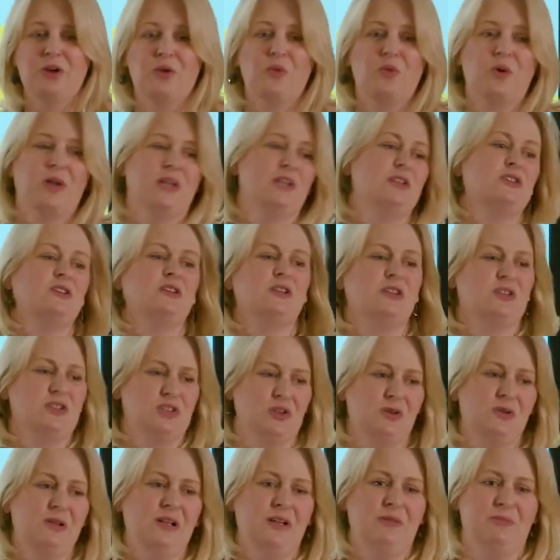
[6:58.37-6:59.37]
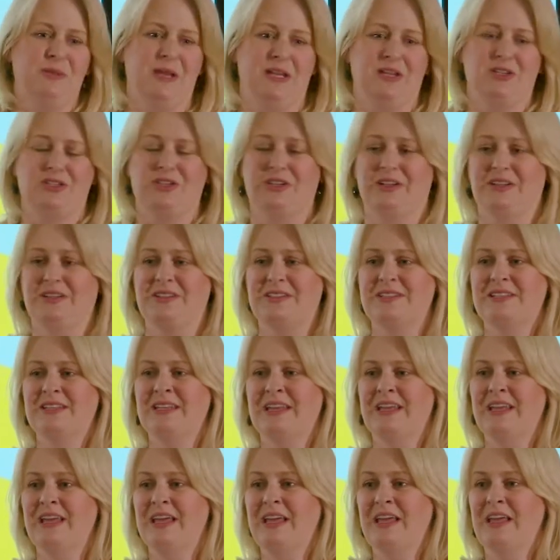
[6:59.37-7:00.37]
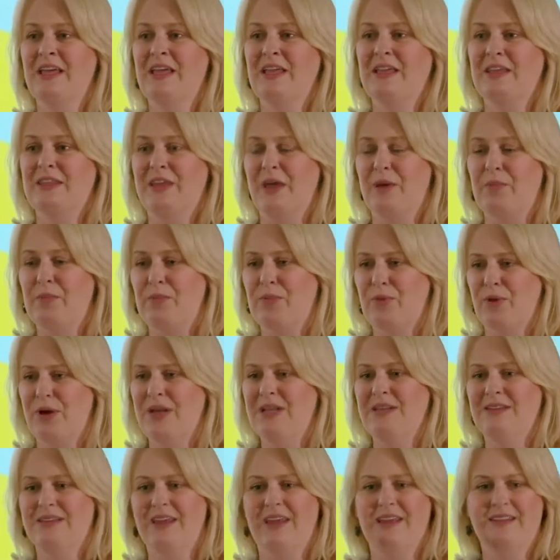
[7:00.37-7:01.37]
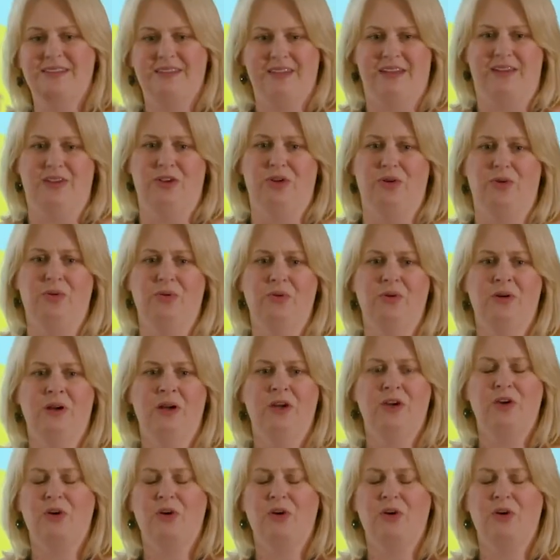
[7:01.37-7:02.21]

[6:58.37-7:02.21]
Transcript: when Julie mentioned that Brent and Daniel